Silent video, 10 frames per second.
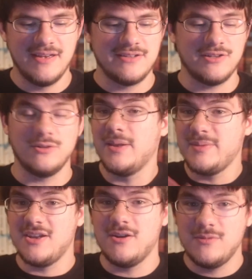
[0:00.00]
So let
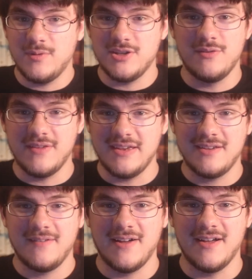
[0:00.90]
me know what you
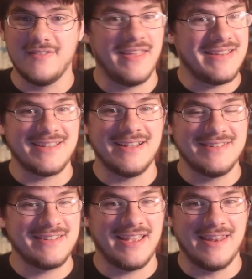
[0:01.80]
think. Thanks,
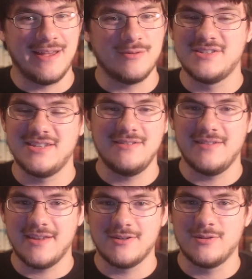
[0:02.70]
guys, and I will see you
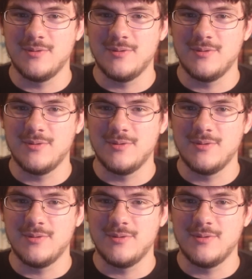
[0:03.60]
later